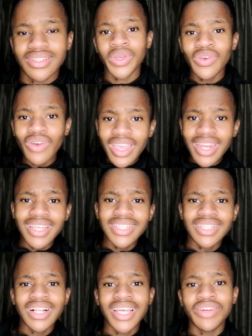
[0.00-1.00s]
When your
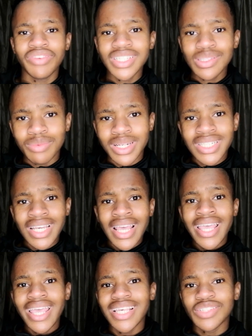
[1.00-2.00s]
initial investment
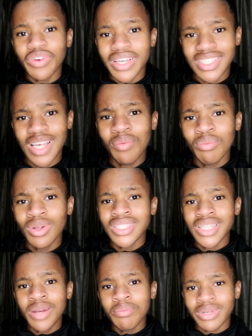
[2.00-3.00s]
is, for example,
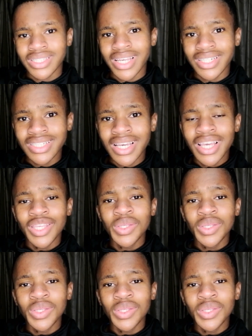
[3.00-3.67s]
10%,